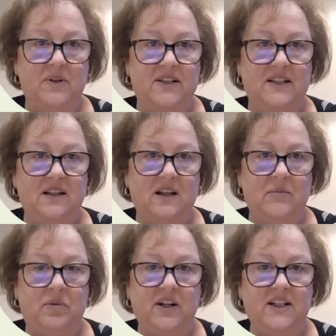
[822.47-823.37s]
putting
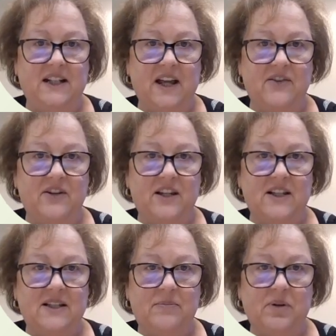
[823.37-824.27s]
together this
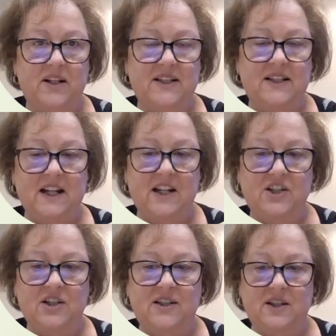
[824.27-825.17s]
presentation, so
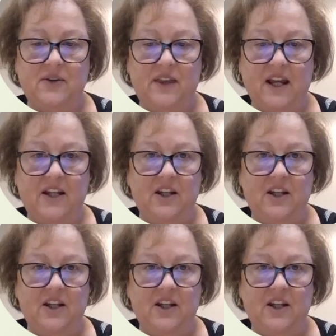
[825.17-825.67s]
thank you.